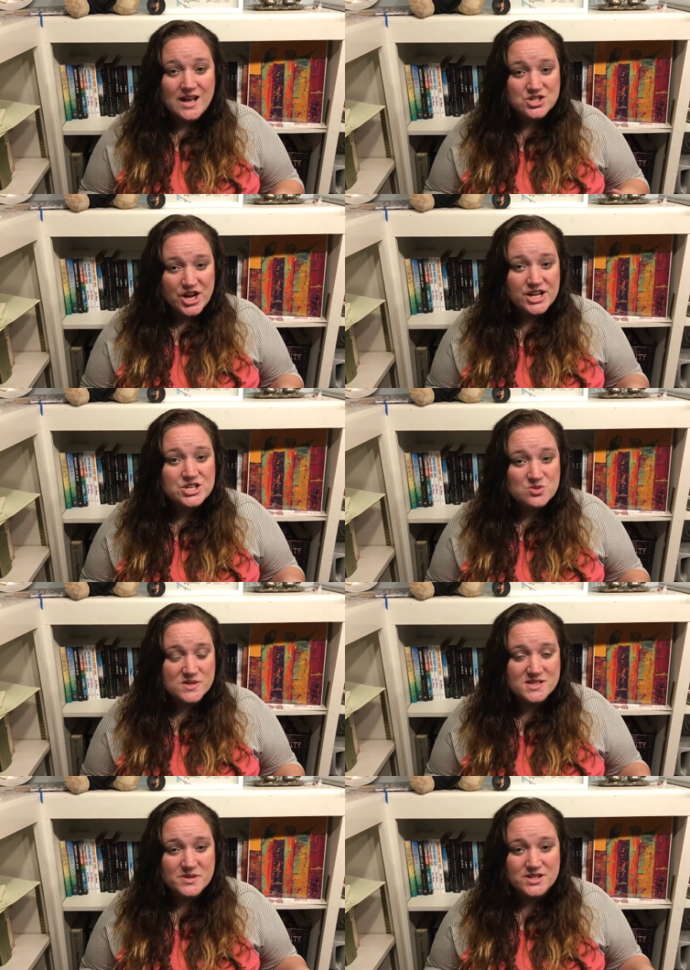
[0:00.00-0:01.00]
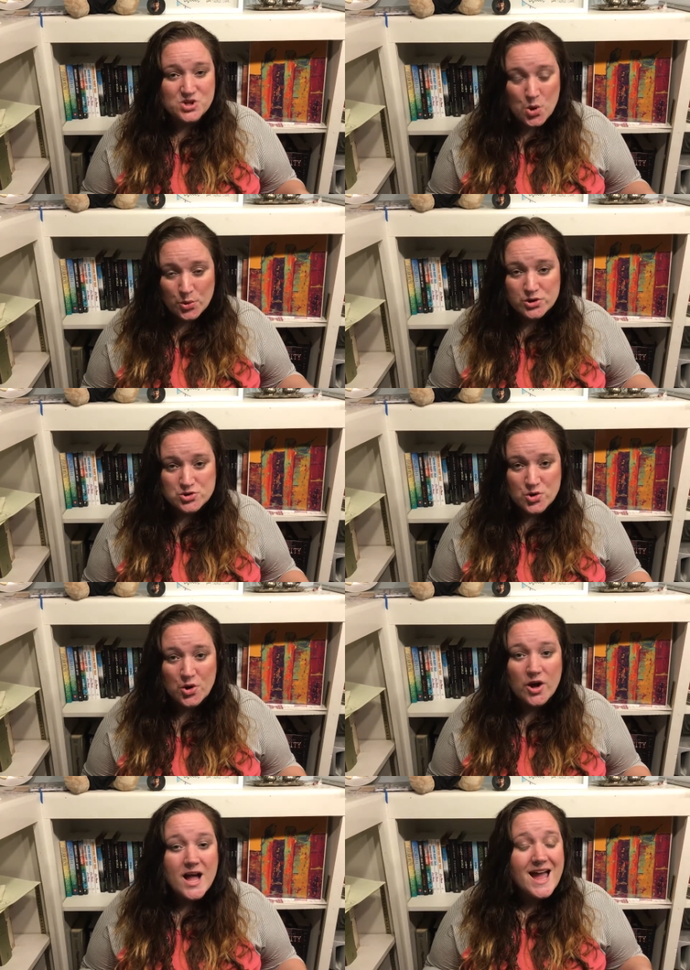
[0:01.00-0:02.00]
Jaya just wants to be in total
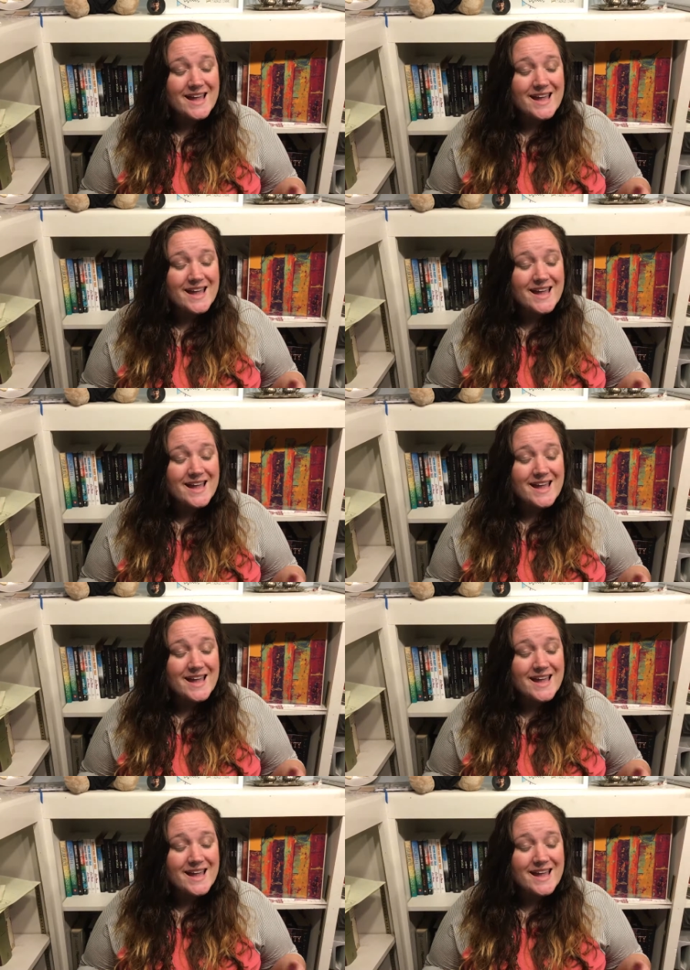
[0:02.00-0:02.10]
control.